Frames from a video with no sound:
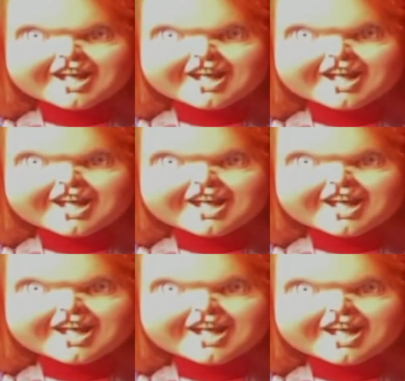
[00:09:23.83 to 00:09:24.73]

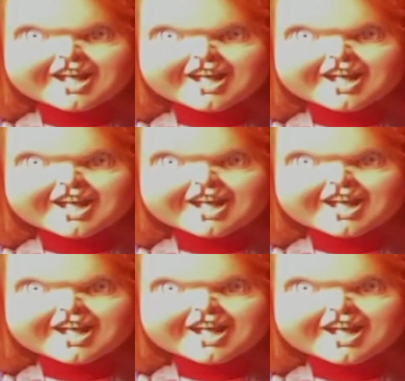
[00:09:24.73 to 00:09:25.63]

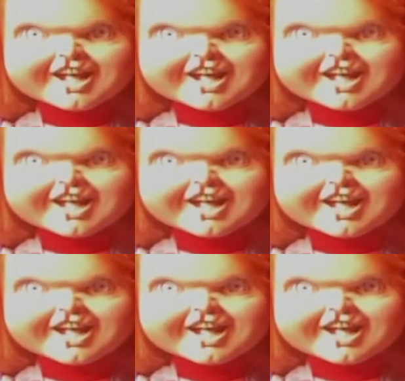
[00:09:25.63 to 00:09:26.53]

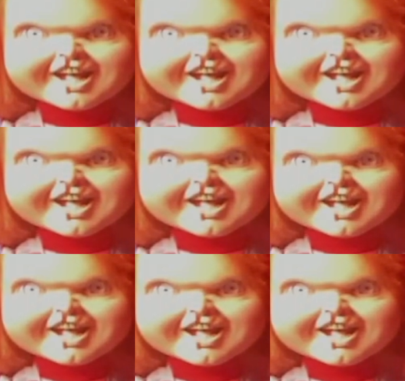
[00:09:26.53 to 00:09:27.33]
No words are spoken by the person on screen.